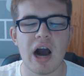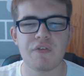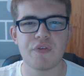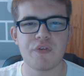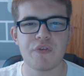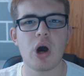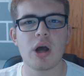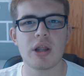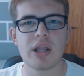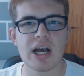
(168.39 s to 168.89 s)
I
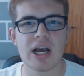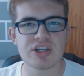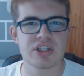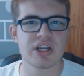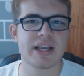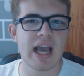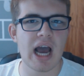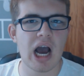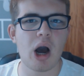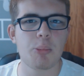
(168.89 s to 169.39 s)
feel like
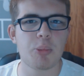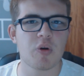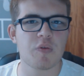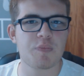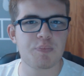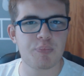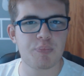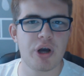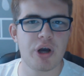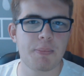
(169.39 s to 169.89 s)
that's the
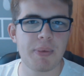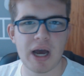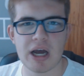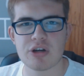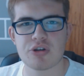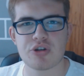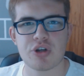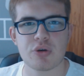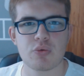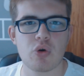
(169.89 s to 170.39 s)
calibre of player
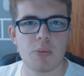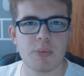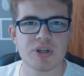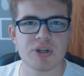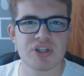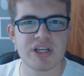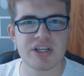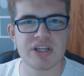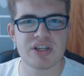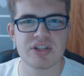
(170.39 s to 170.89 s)
Patrick Roberts.